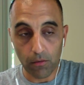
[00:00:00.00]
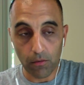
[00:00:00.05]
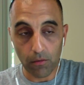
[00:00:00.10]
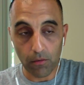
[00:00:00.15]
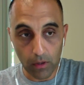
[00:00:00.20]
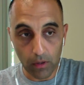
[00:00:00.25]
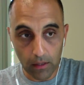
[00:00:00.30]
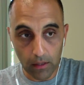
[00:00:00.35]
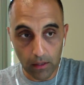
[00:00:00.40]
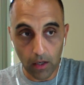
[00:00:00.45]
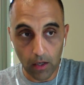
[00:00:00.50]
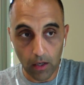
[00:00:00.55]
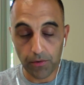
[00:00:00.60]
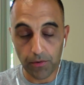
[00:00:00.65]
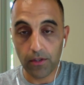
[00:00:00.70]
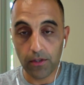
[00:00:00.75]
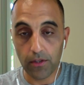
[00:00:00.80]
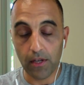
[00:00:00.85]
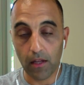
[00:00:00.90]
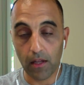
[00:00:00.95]
It really helps
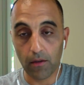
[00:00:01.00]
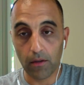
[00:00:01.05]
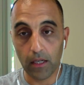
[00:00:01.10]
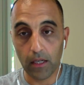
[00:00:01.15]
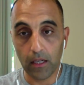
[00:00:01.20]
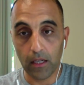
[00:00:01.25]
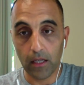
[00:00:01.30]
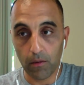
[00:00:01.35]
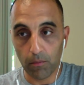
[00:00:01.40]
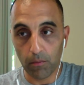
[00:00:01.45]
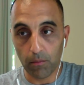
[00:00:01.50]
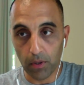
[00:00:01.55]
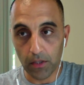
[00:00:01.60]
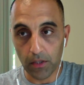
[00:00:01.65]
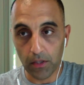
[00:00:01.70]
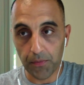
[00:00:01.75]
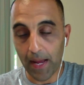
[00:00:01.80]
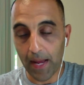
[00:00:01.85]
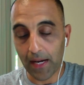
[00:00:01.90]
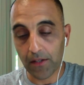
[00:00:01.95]
decelerate. It
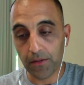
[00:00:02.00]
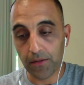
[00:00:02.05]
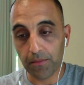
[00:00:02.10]
brings back